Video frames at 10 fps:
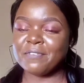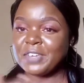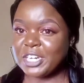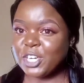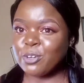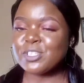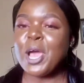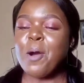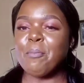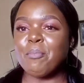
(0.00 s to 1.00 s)
videos,
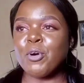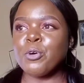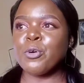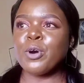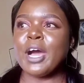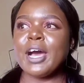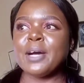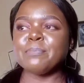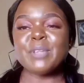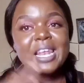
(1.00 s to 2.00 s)
more
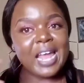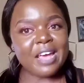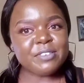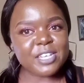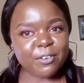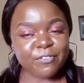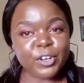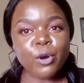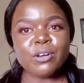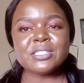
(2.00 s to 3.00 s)
lifestyle
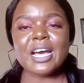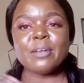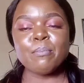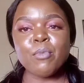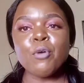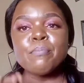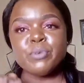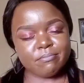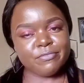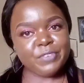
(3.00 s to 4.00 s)
vlogs, and more
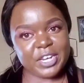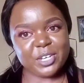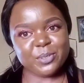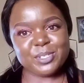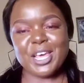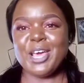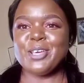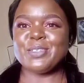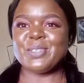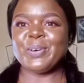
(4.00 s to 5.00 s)
beauty videos.
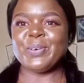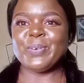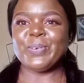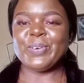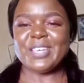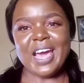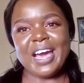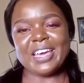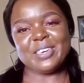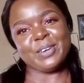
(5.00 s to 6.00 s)
So
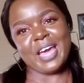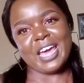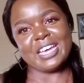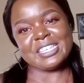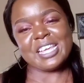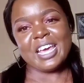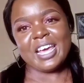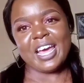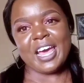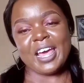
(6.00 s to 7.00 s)
yeah, you guys,
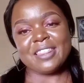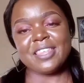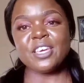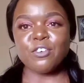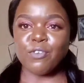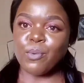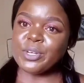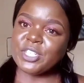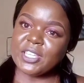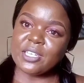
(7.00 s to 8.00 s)
thank you for
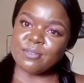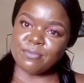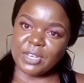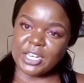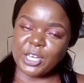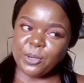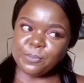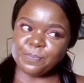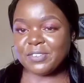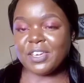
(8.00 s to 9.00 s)
watching this
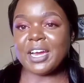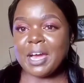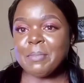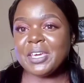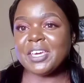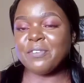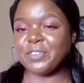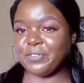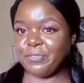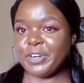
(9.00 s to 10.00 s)
video. If you're coming here
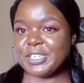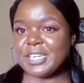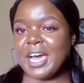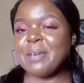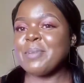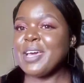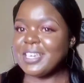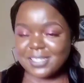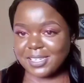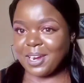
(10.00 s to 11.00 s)
for the first time,
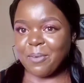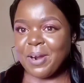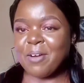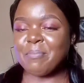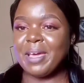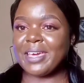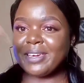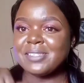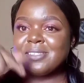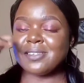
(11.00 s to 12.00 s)
stick around by
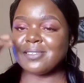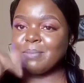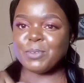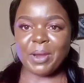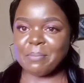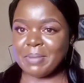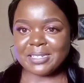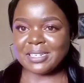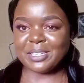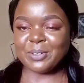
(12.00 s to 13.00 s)
hitting the subscribe
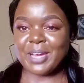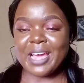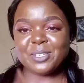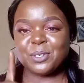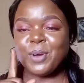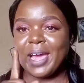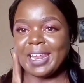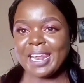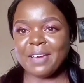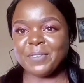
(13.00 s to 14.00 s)
button, you guys. You know I
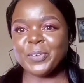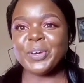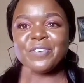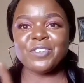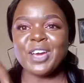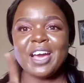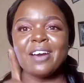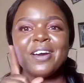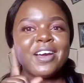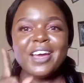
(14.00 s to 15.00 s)
love you. If you
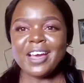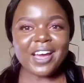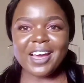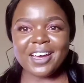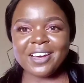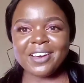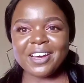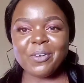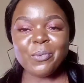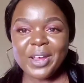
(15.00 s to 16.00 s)
are
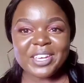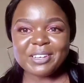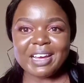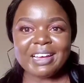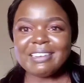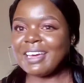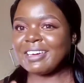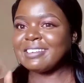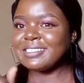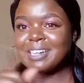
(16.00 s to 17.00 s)
a regular,
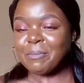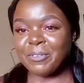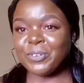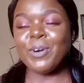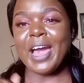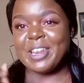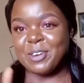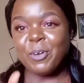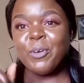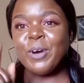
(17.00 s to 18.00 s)
like some of you I
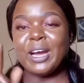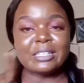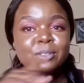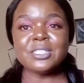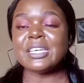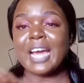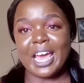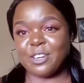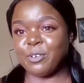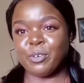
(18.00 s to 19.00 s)
know, and don't think
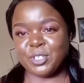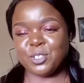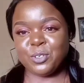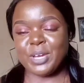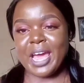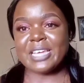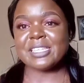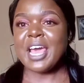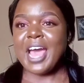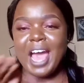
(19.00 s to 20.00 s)
I don't notice you
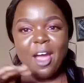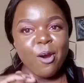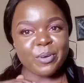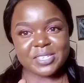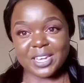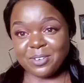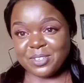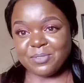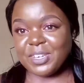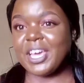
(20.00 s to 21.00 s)
guys, I always get
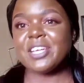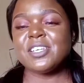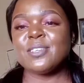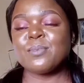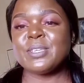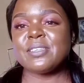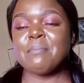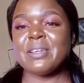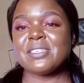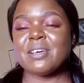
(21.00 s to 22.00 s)
notifications when
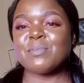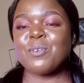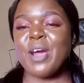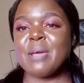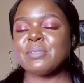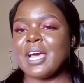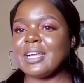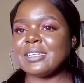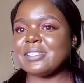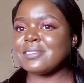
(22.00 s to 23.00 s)
somebody subscribes,
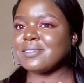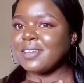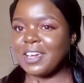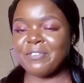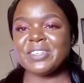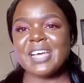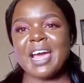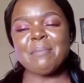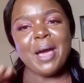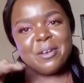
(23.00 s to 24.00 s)
and every
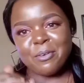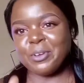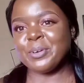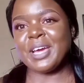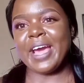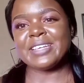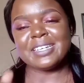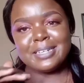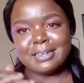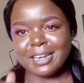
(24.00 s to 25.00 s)
time. I know you guys
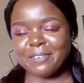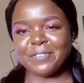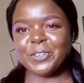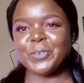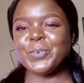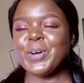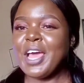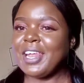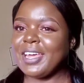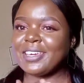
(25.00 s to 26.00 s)
and I love you.
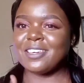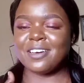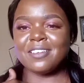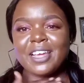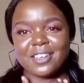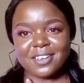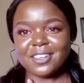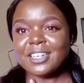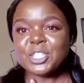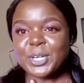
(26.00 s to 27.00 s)
Like, you're like
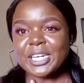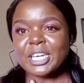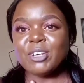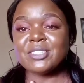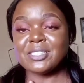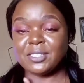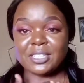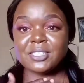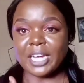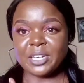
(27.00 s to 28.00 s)
literally you're starting
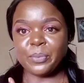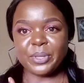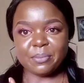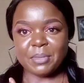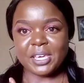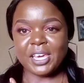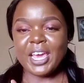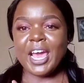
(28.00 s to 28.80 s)
this journey with me,